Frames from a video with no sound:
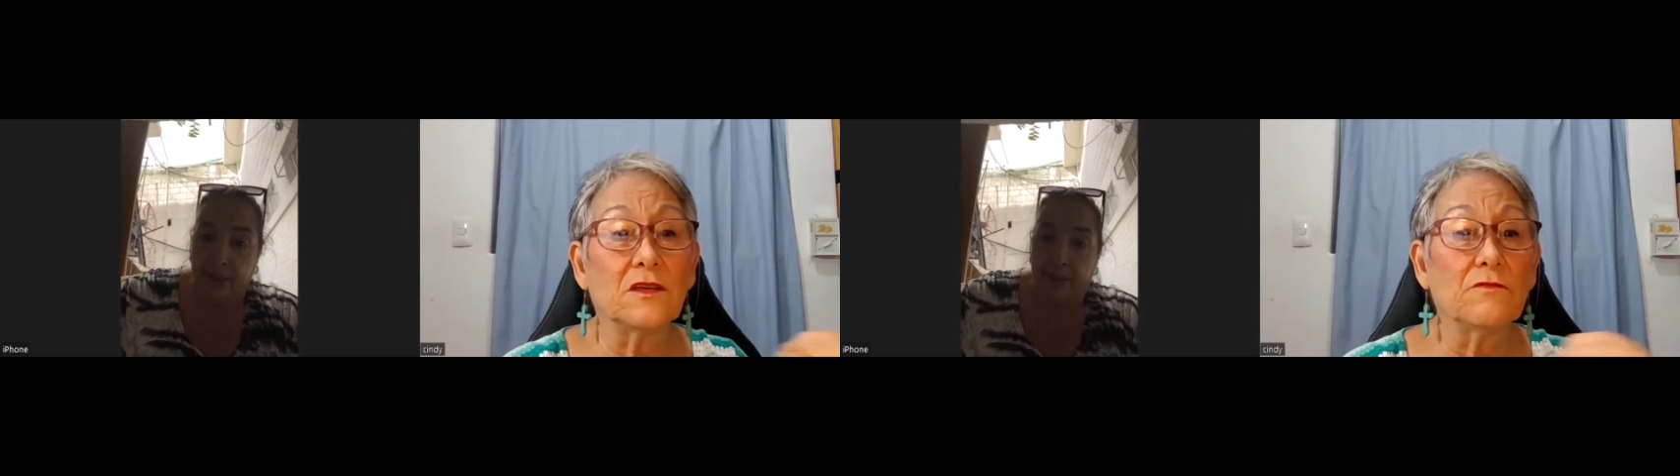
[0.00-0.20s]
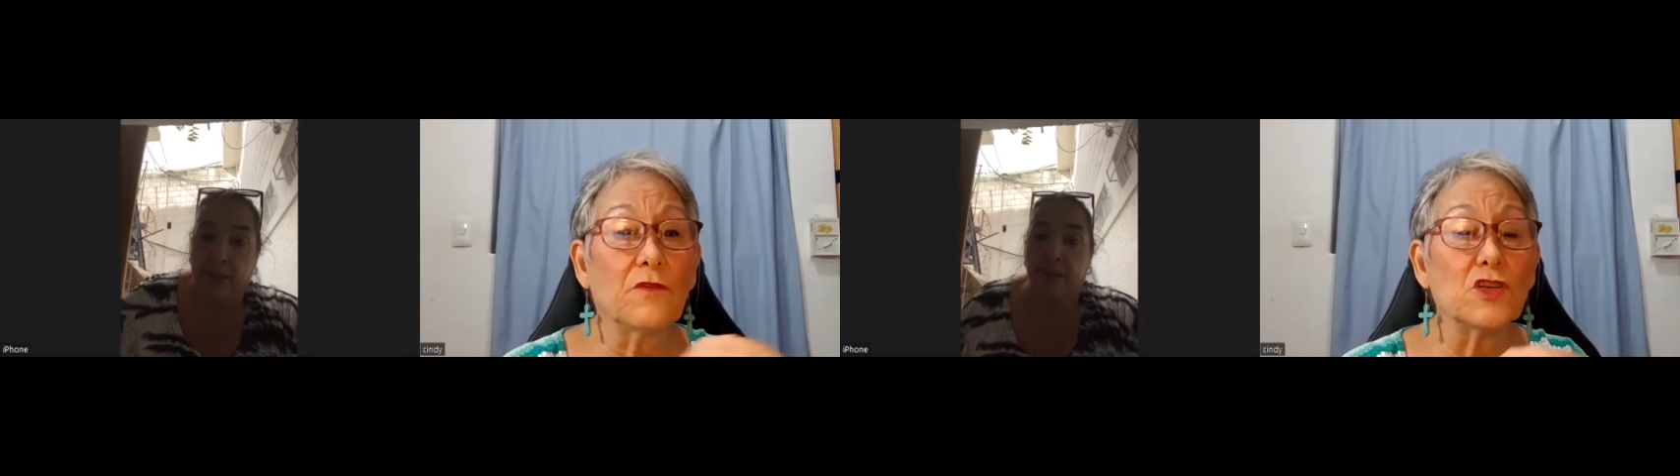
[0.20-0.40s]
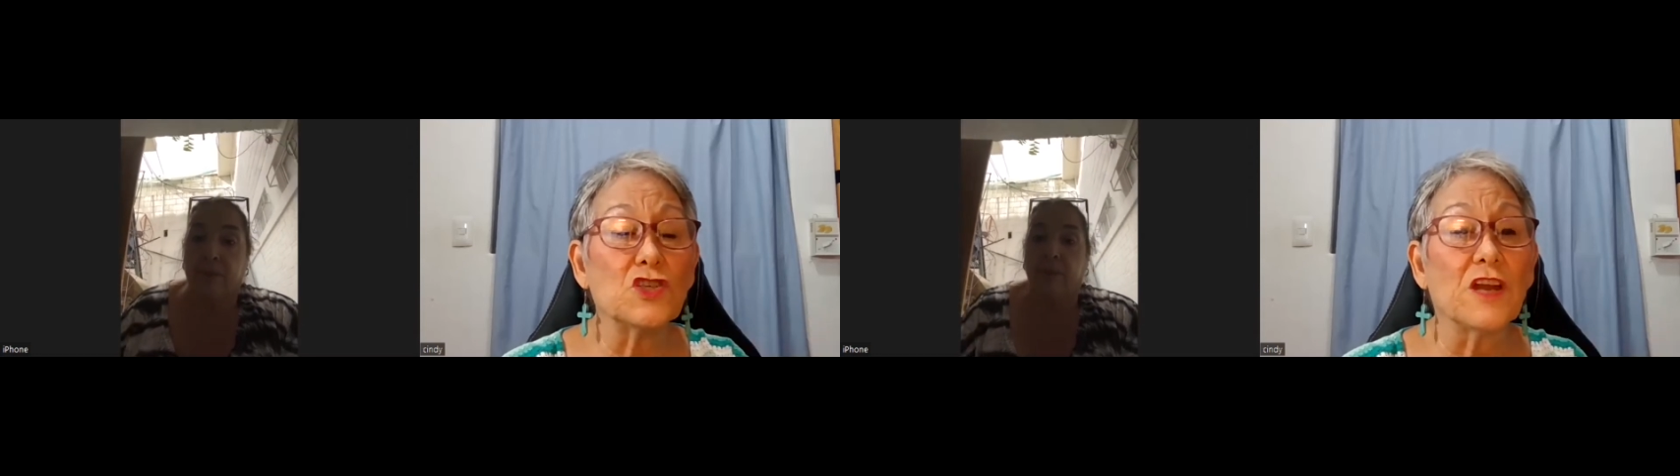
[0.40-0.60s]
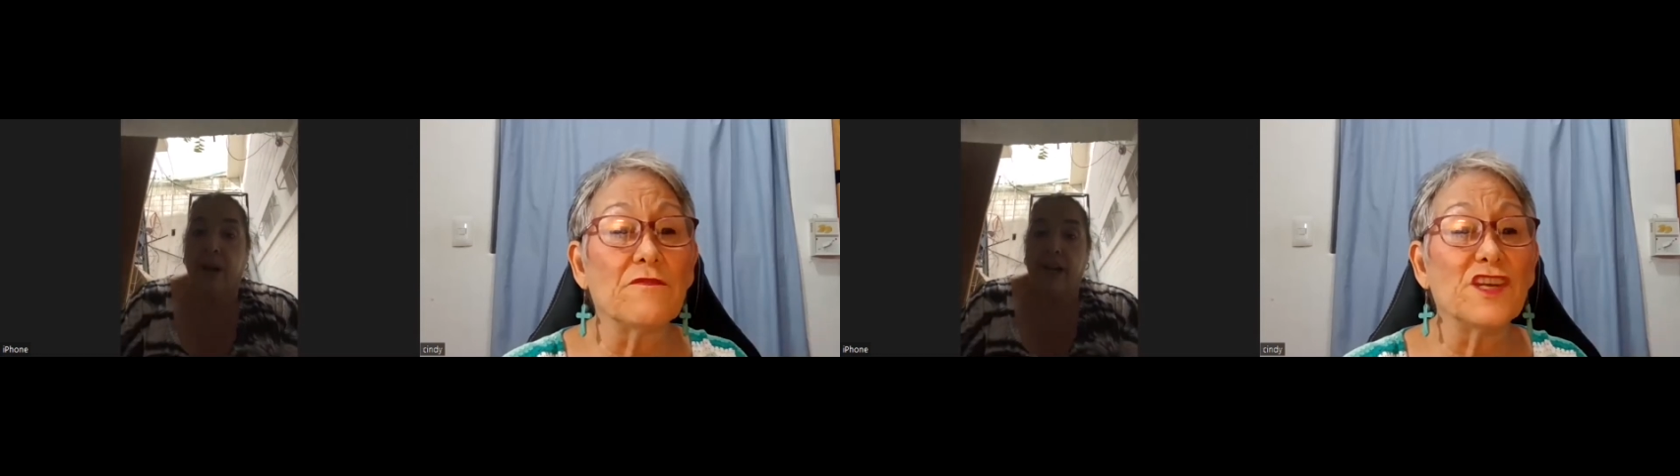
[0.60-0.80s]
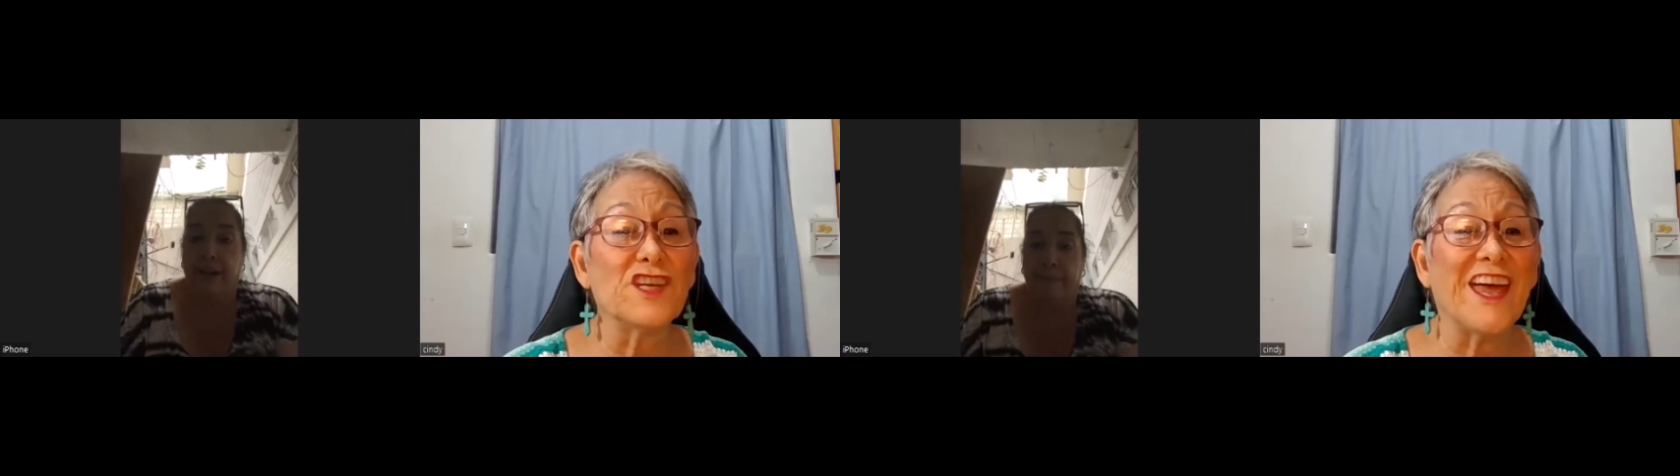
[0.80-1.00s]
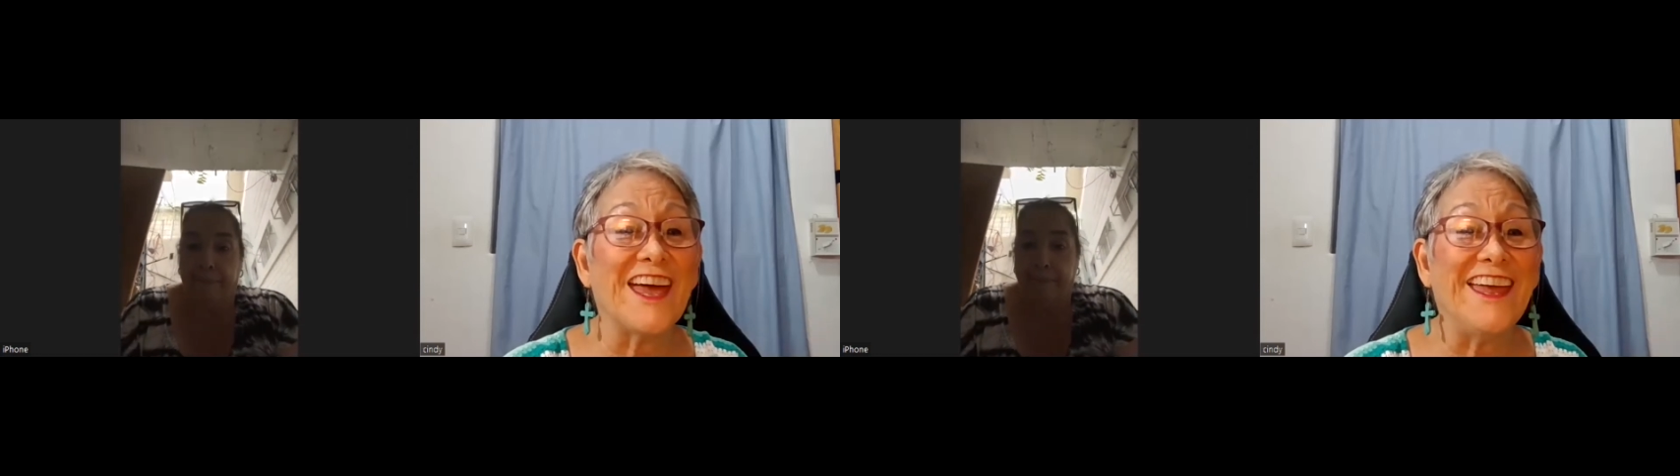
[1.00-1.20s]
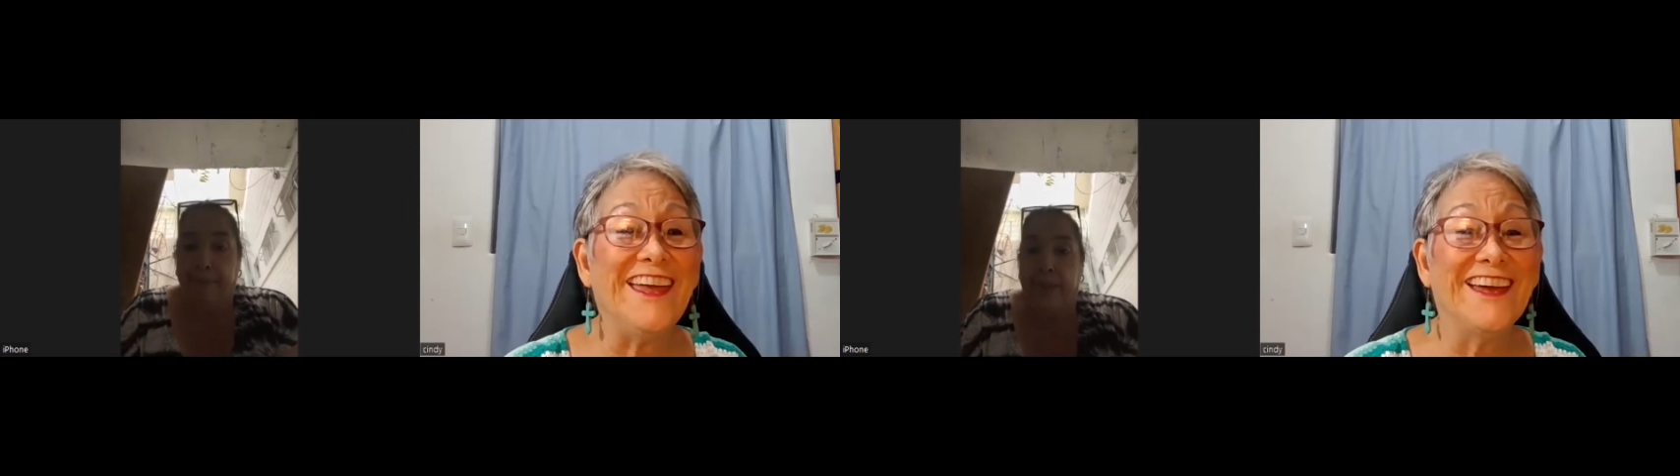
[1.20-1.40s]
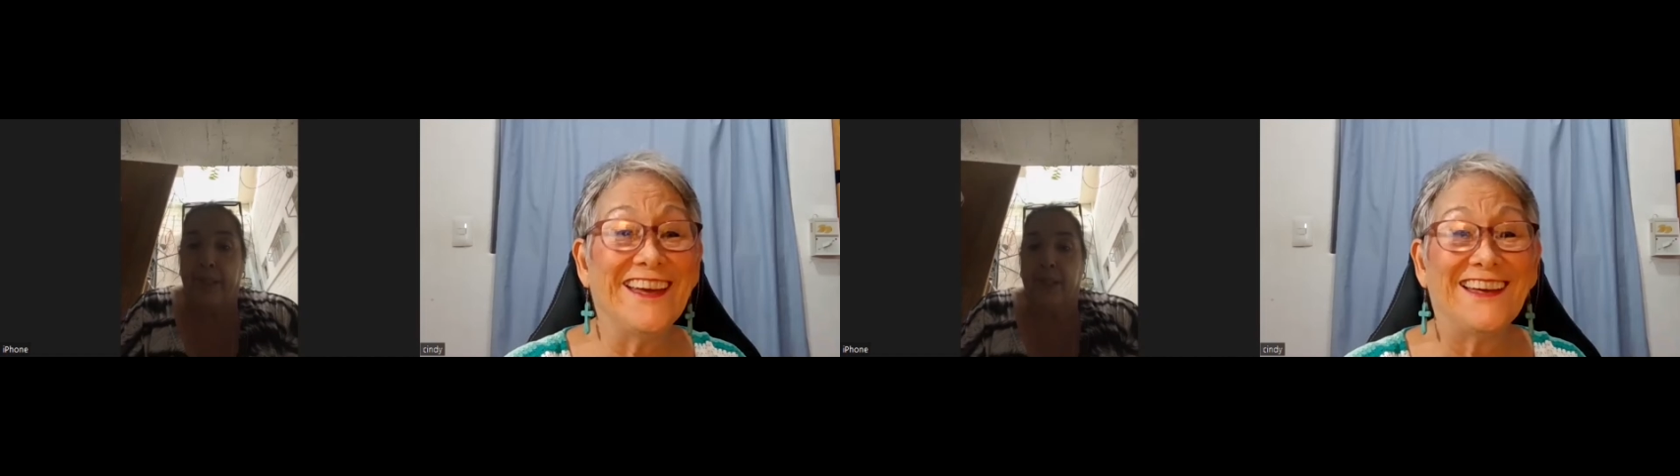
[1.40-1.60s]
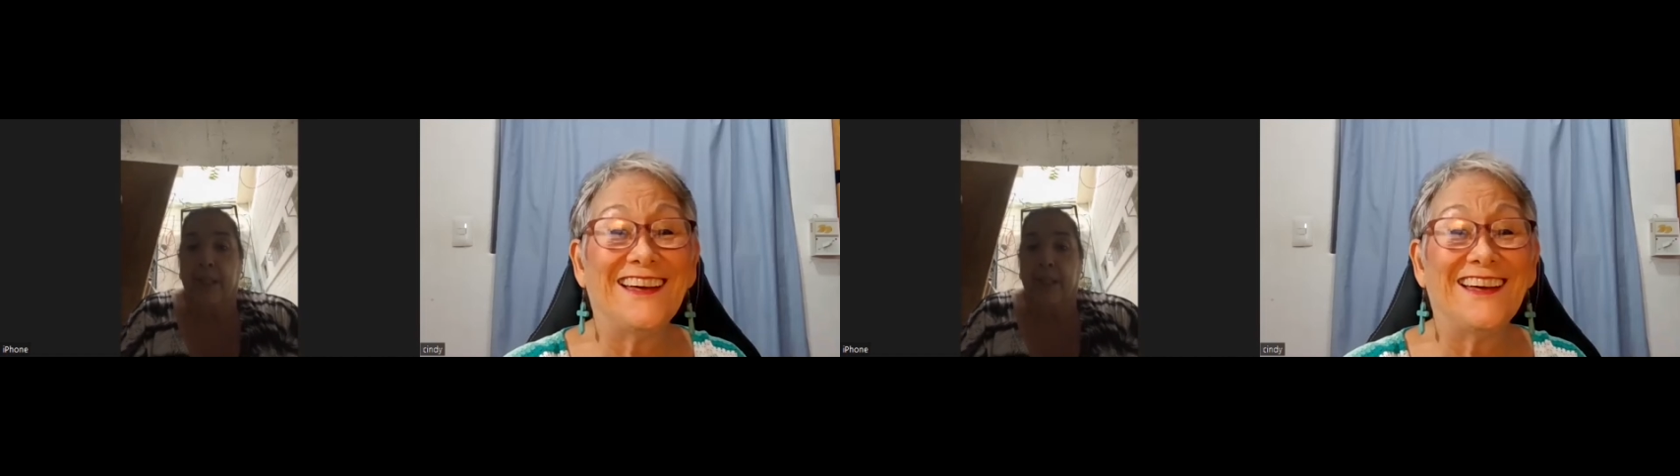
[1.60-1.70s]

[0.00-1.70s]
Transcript: conversion of the day.